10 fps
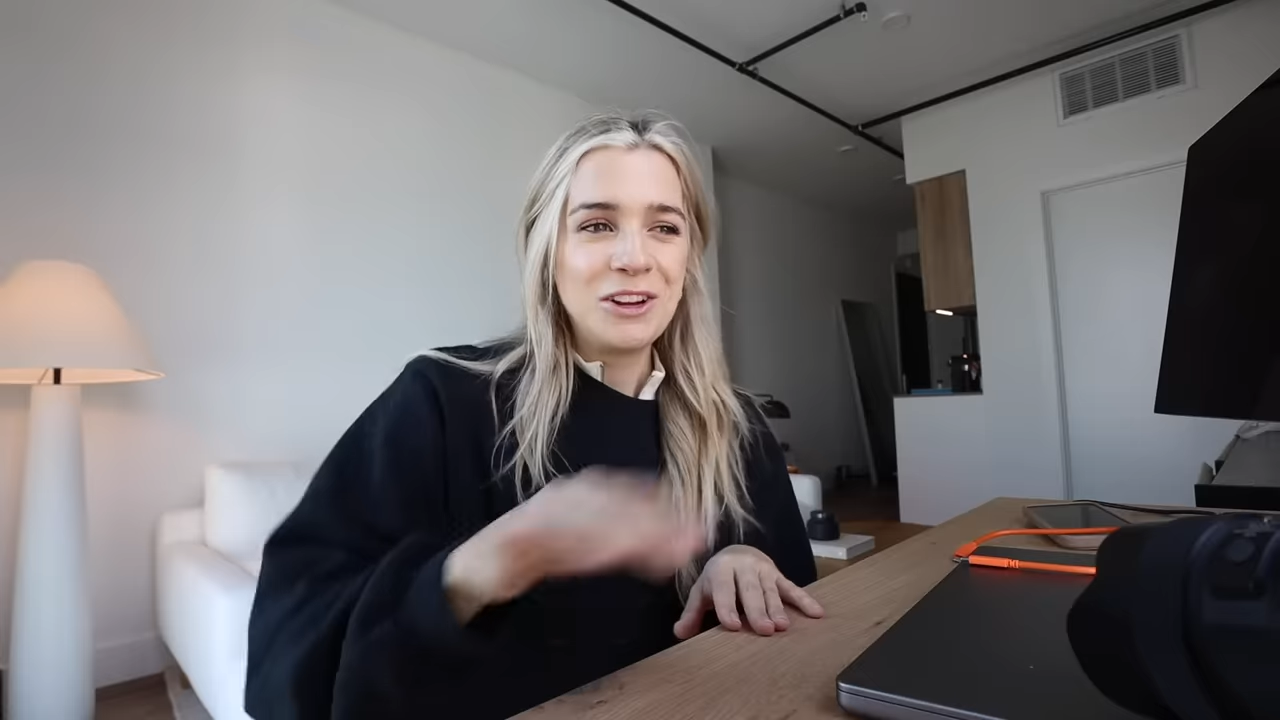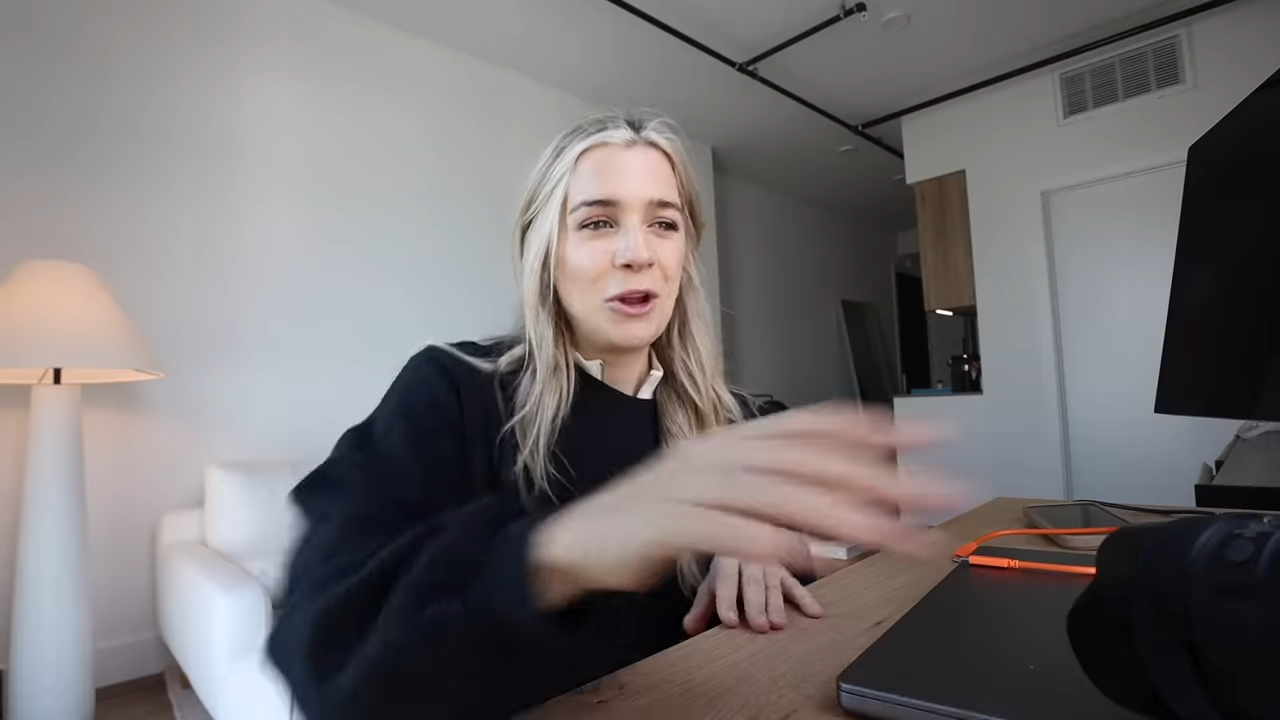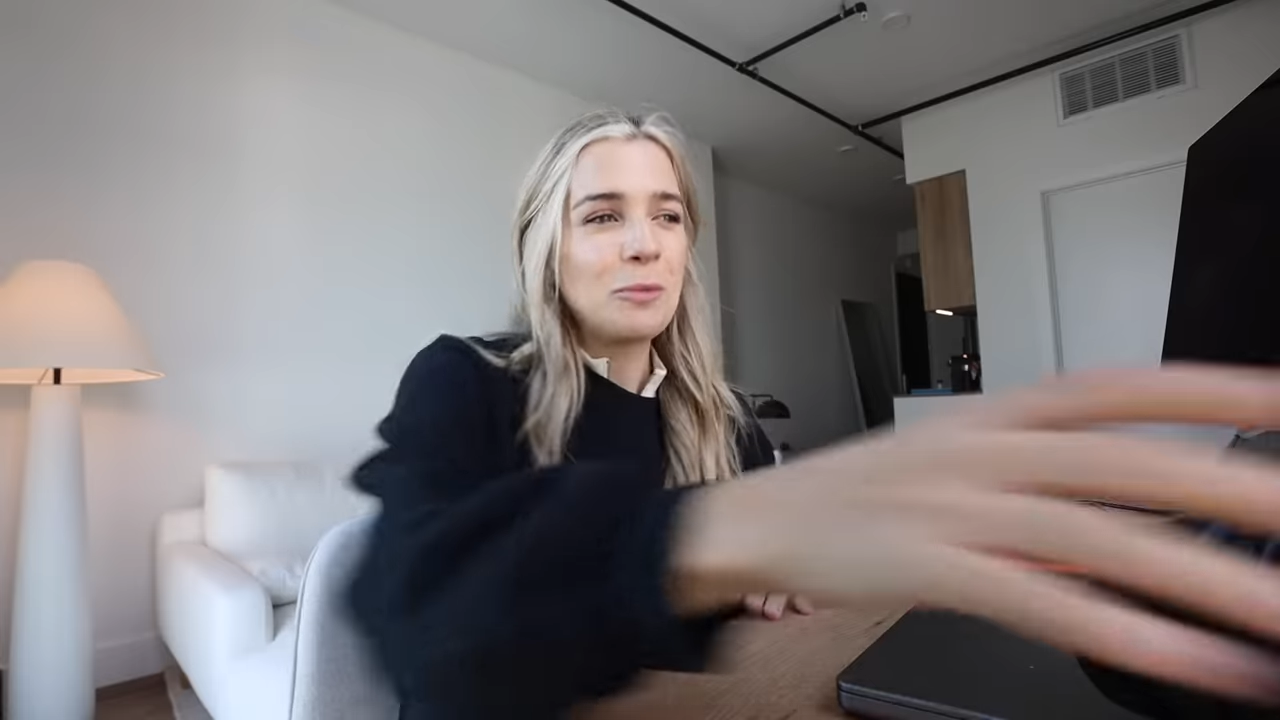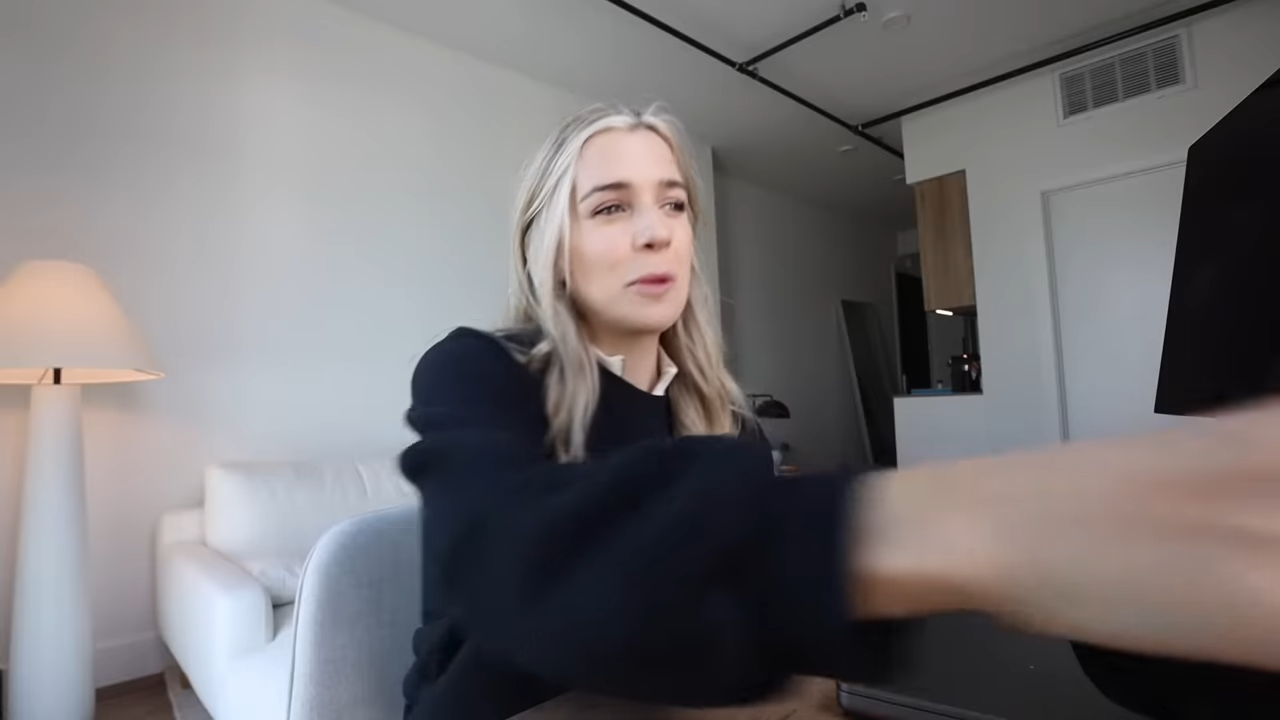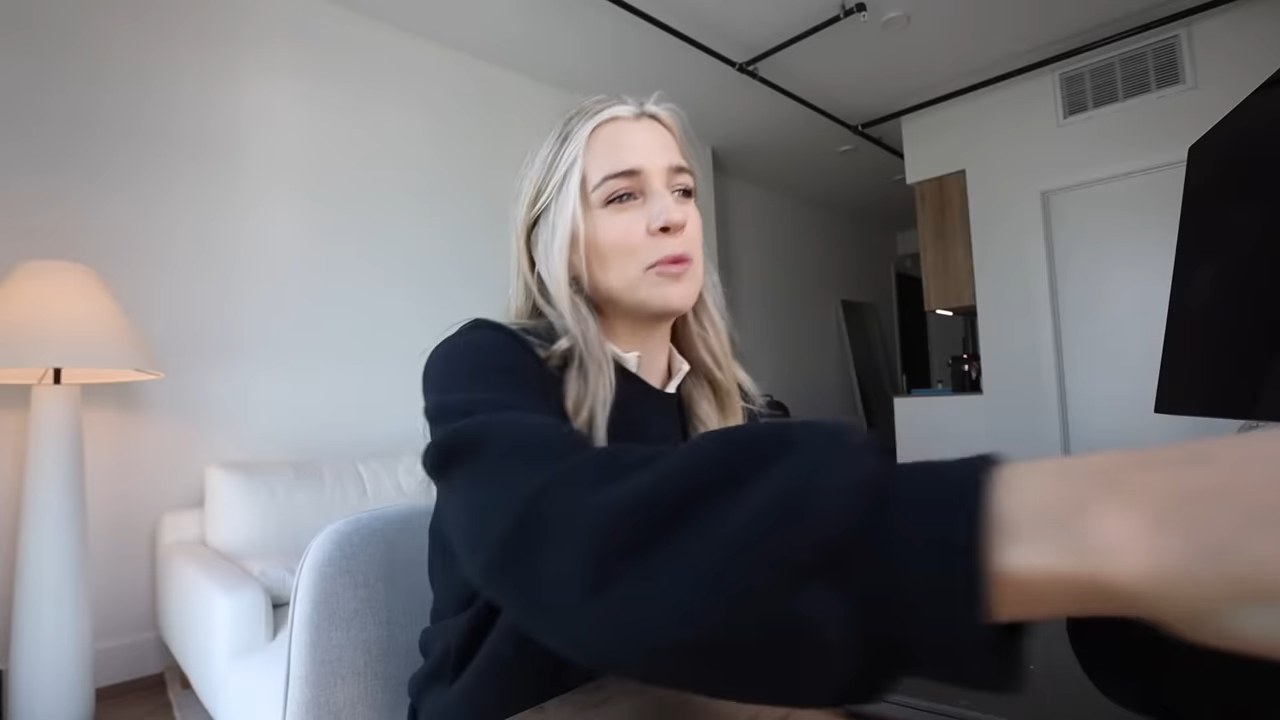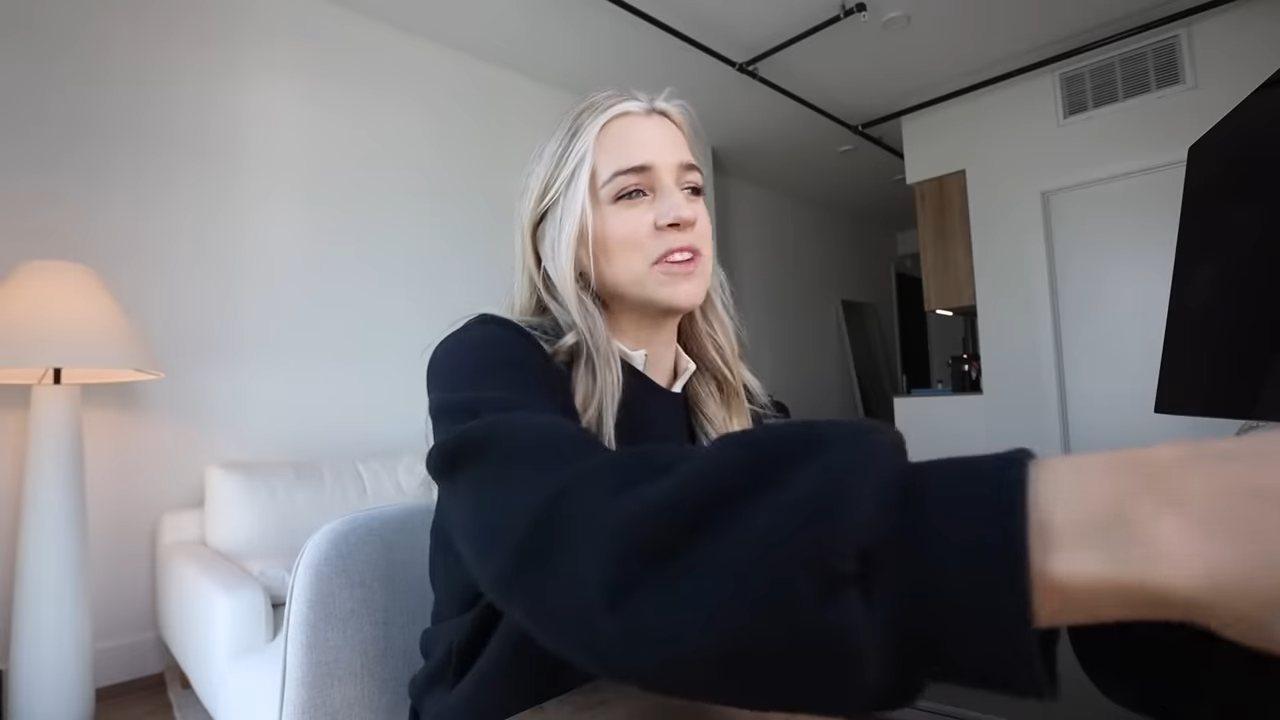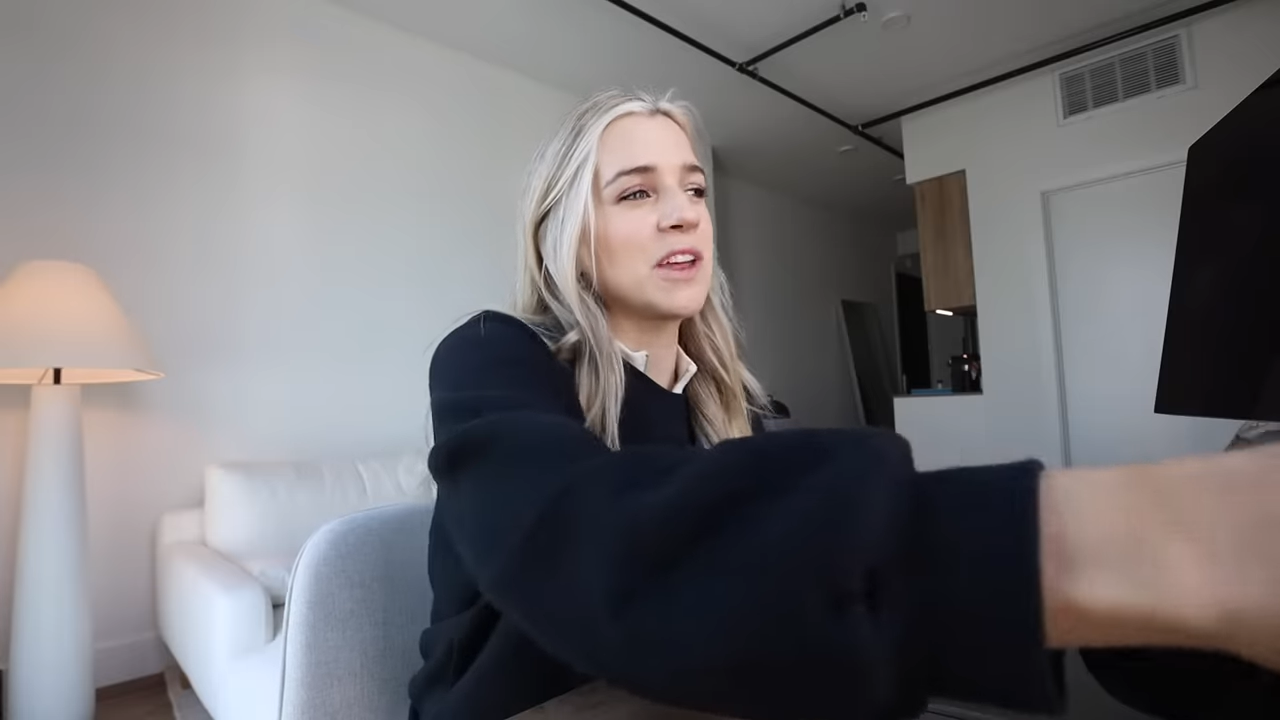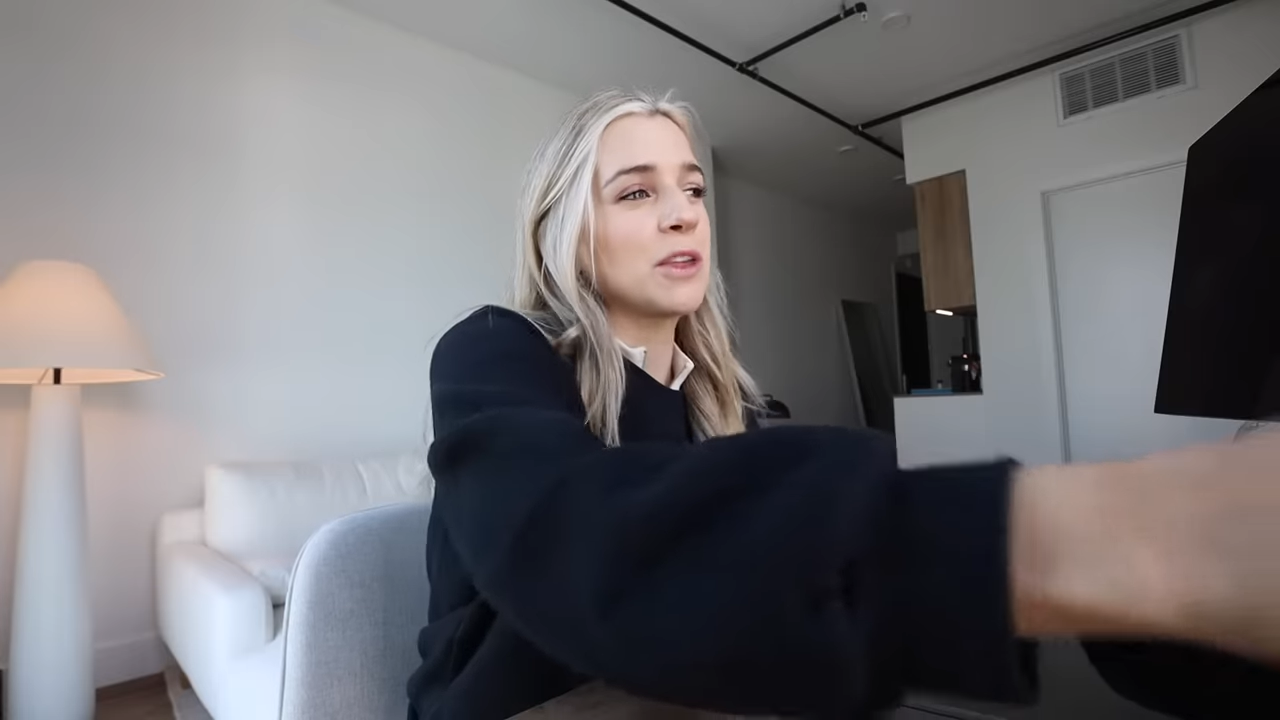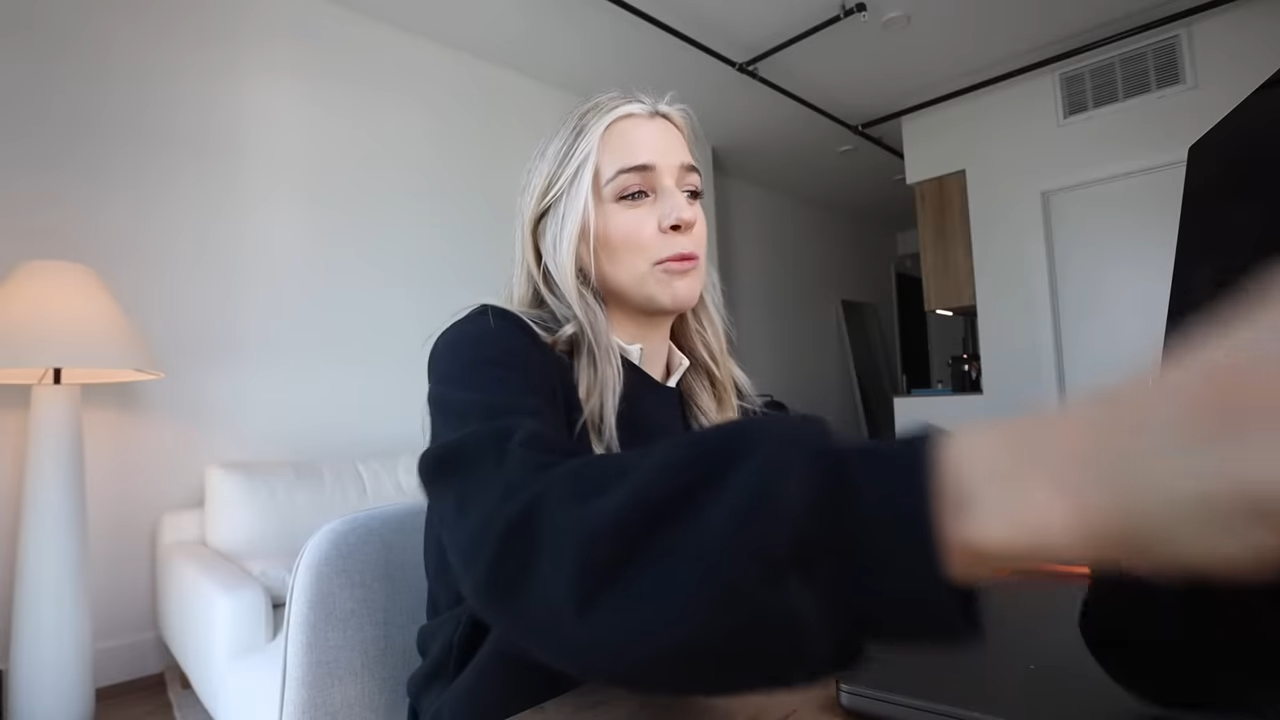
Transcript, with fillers: You know, people say that